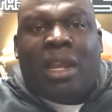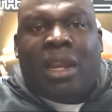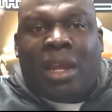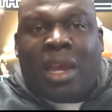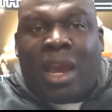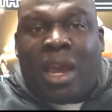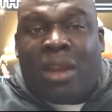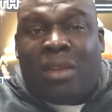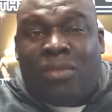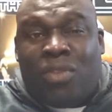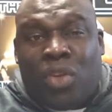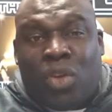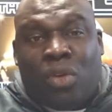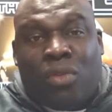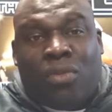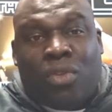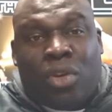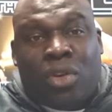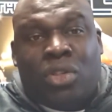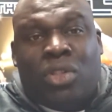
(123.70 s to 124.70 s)
kind of
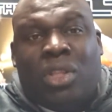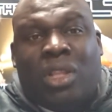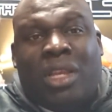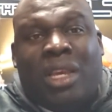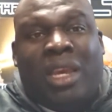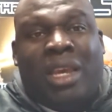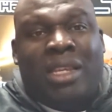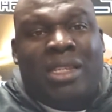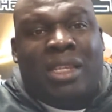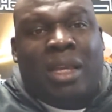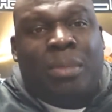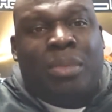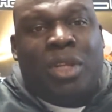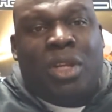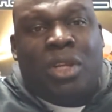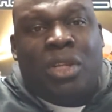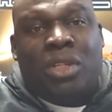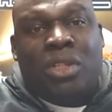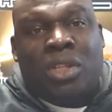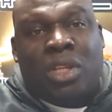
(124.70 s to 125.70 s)
universally accepted
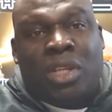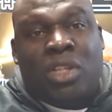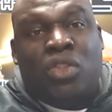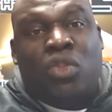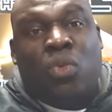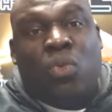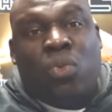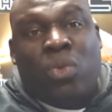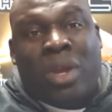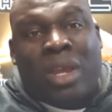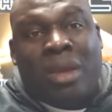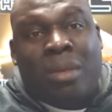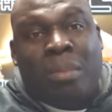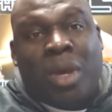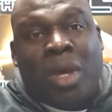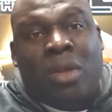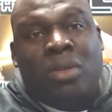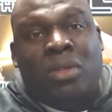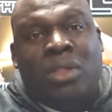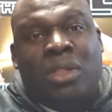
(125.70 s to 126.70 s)
is the ring
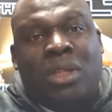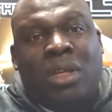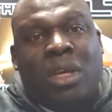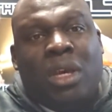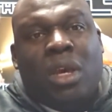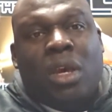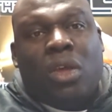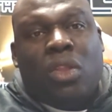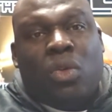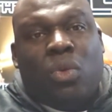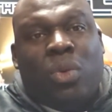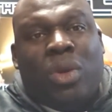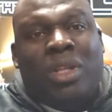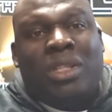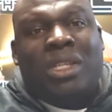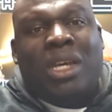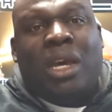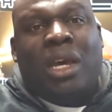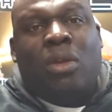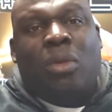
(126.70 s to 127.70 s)
belt, the ring
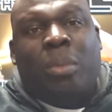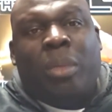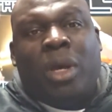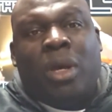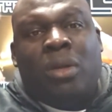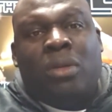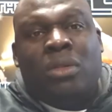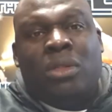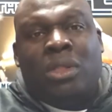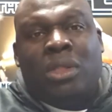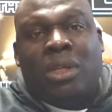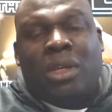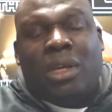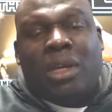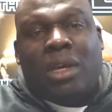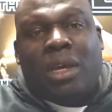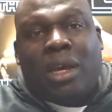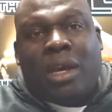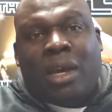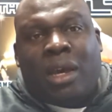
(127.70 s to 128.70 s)
title belt,
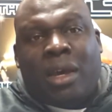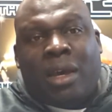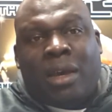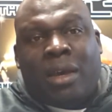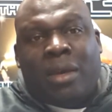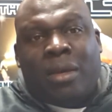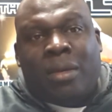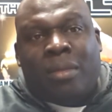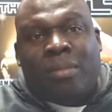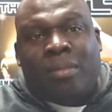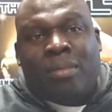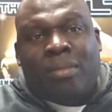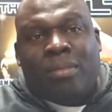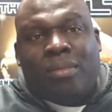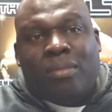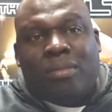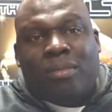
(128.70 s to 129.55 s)
that